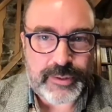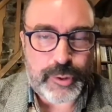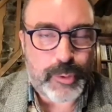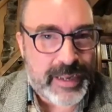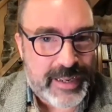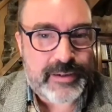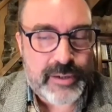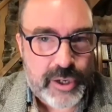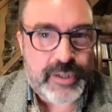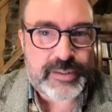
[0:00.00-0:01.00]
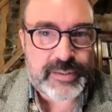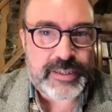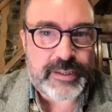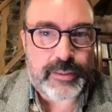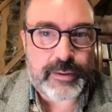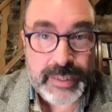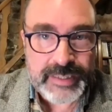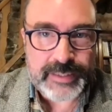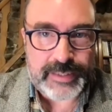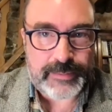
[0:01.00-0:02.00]
who had not seen the
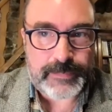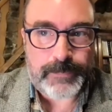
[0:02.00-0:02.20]
mandala.